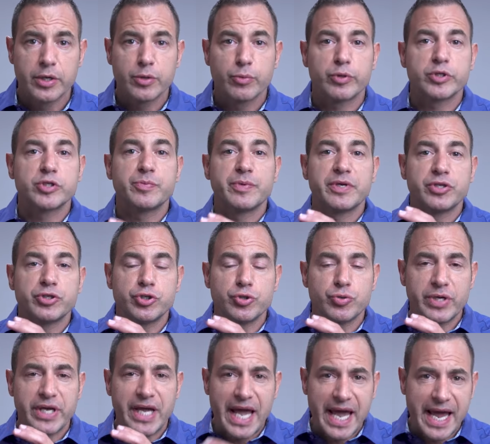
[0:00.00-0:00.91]
which means you
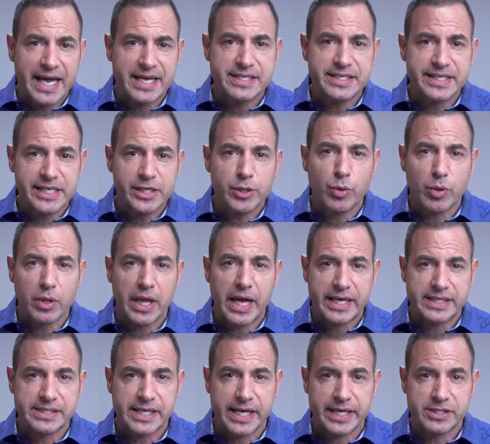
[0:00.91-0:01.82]
can't
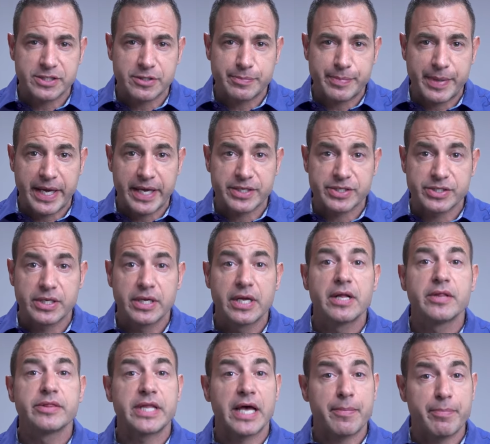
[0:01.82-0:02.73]
equalize that space.
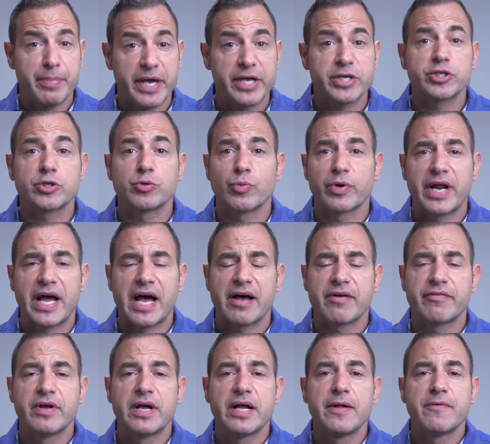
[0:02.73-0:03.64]
That patient would have